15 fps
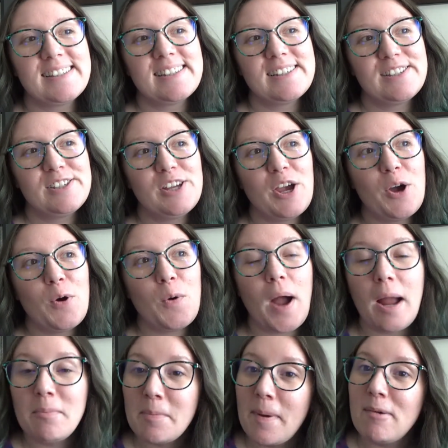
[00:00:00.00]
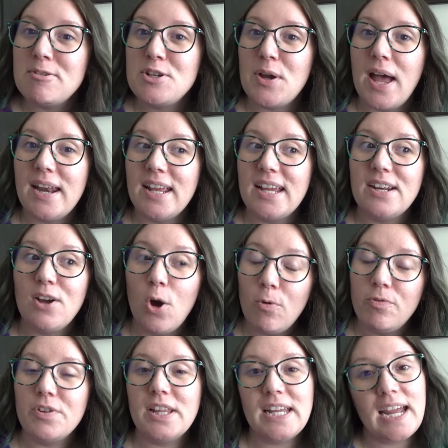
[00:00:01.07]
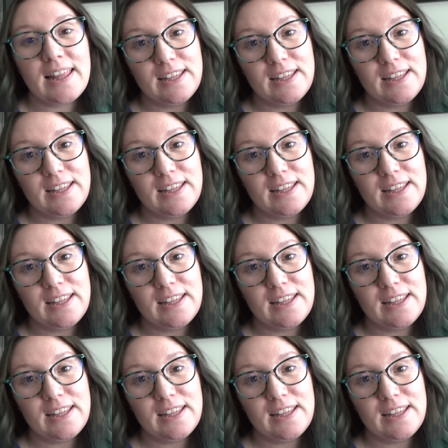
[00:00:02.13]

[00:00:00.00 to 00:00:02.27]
So I'm about to edit, hopefully,